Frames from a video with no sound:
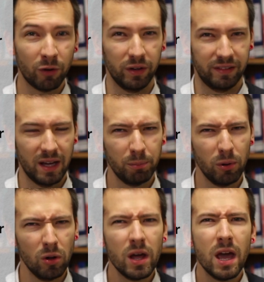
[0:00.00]
For
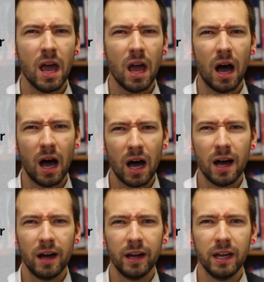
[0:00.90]
example,
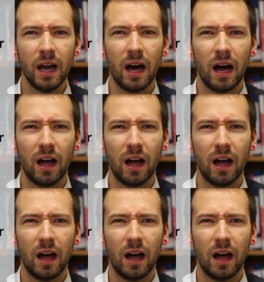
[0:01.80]
I